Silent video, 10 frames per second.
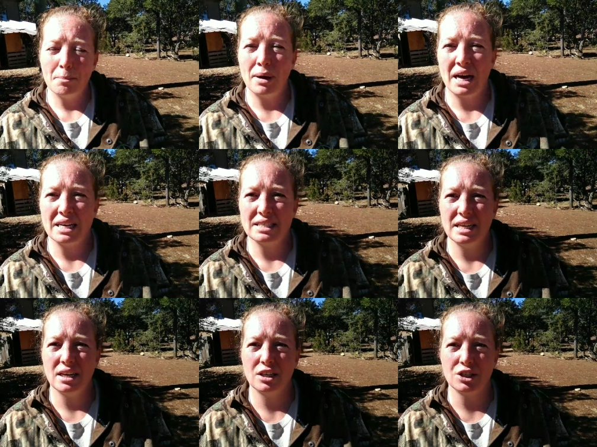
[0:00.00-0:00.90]
but
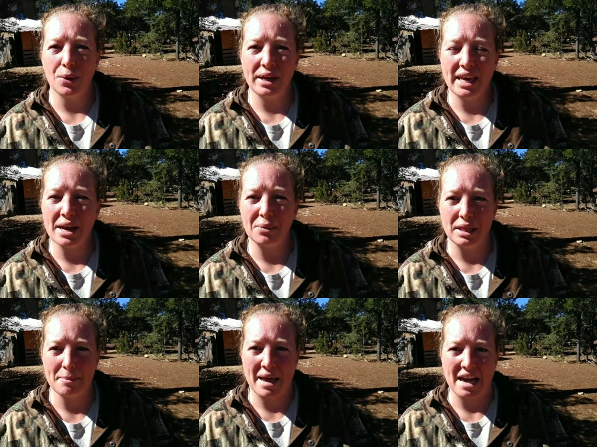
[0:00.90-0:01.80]
so he can't
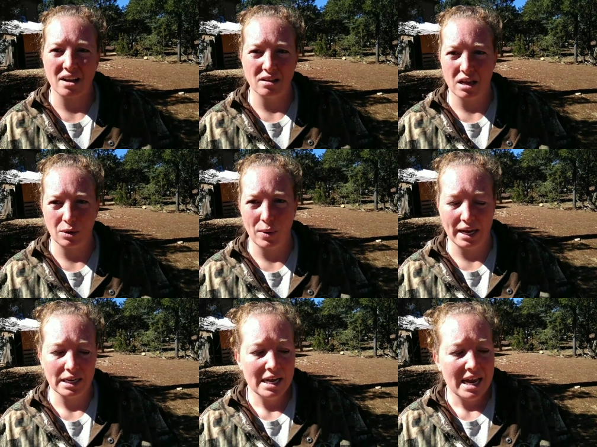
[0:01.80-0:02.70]
really pack a lot of
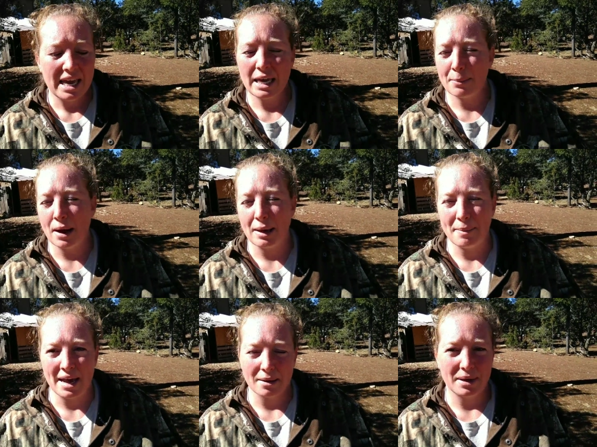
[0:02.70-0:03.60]
weight he could probably
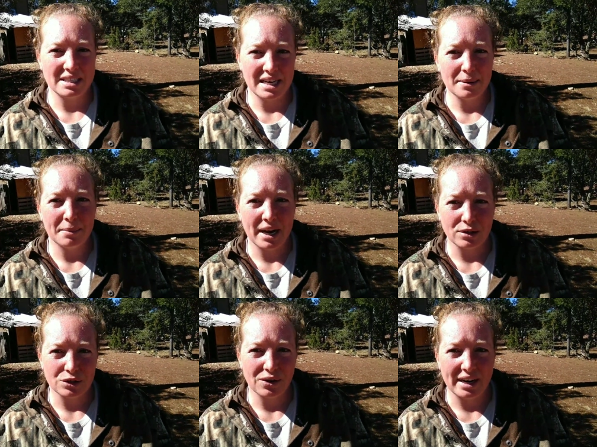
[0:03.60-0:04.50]
pack about 10
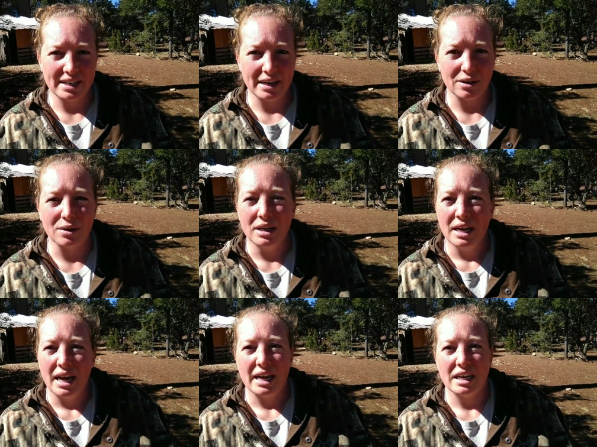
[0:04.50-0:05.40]
pounds right now
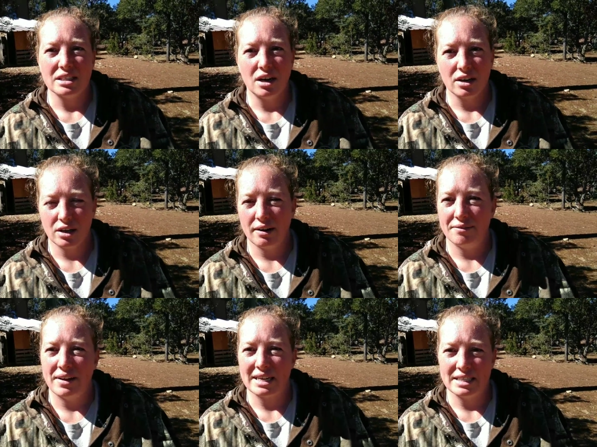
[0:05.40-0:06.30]
and it's not going to
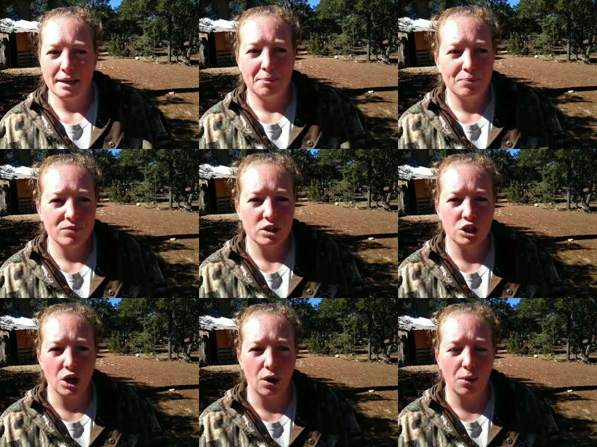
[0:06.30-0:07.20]
affect him.
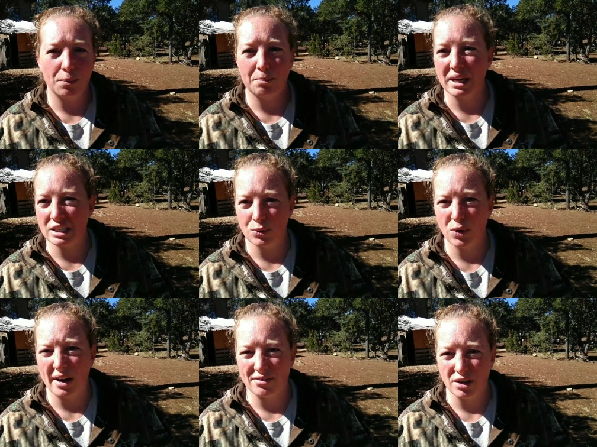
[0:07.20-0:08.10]
So because we
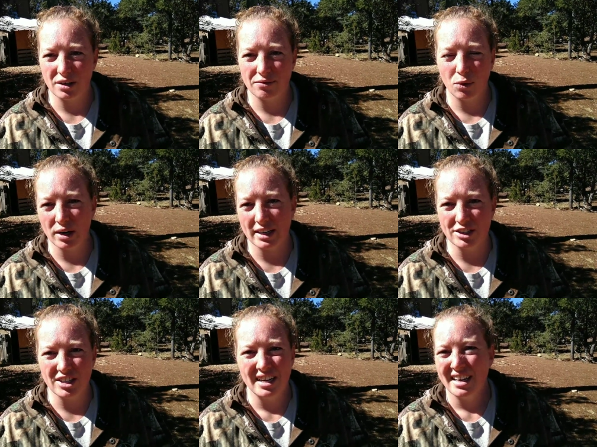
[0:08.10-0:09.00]
go after
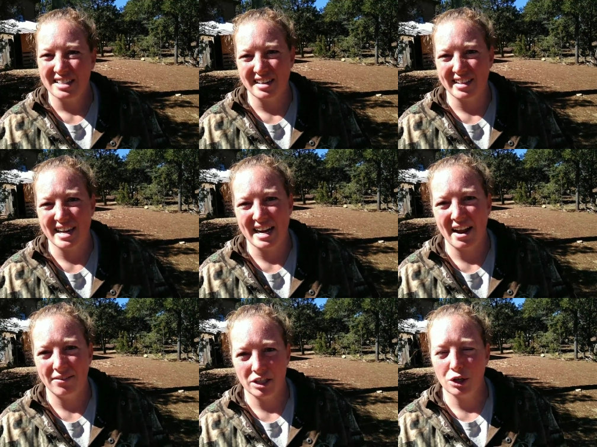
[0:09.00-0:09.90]
forage, it's not that
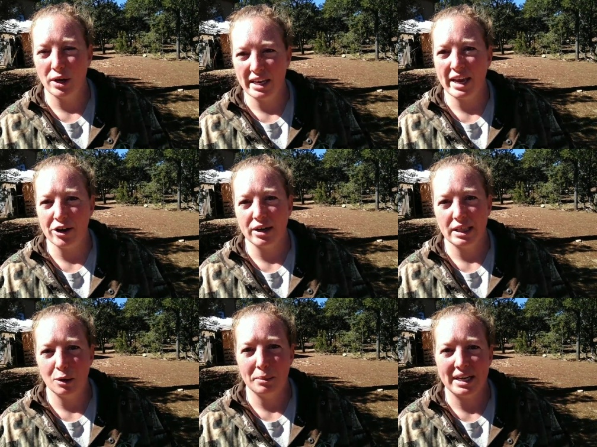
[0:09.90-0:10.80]
heavy so he can carry a
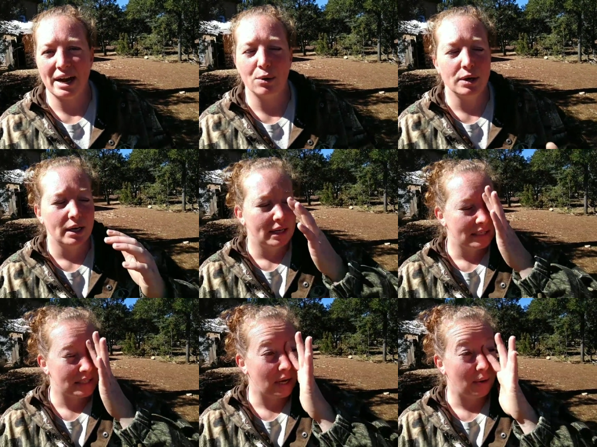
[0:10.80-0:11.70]
little bit out.
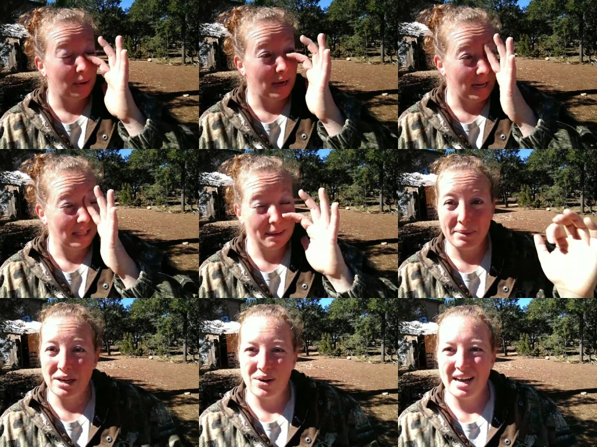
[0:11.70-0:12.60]
So uh, let
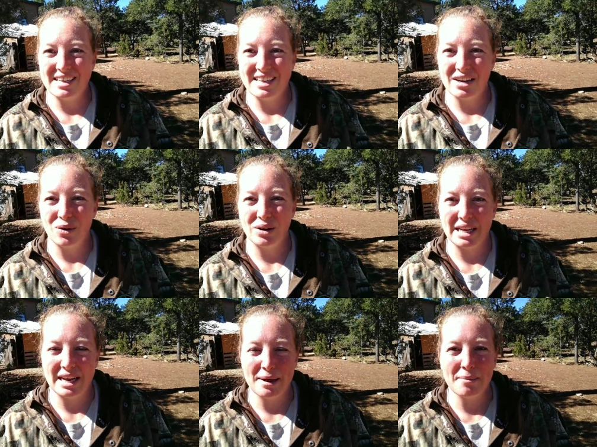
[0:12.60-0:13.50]
me go ahead and get a hold
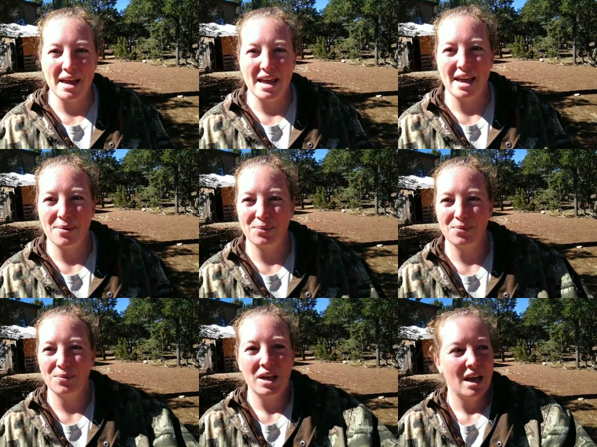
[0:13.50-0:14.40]
of him
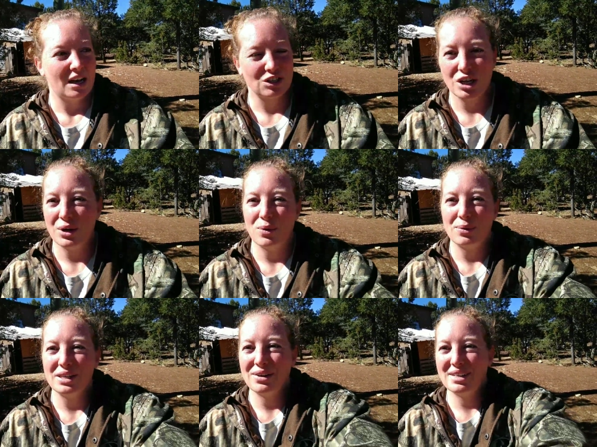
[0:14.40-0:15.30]
and I'll show you what
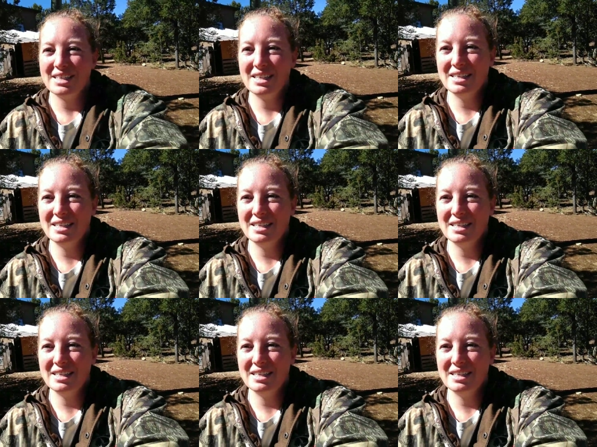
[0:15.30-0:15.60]
we're doing.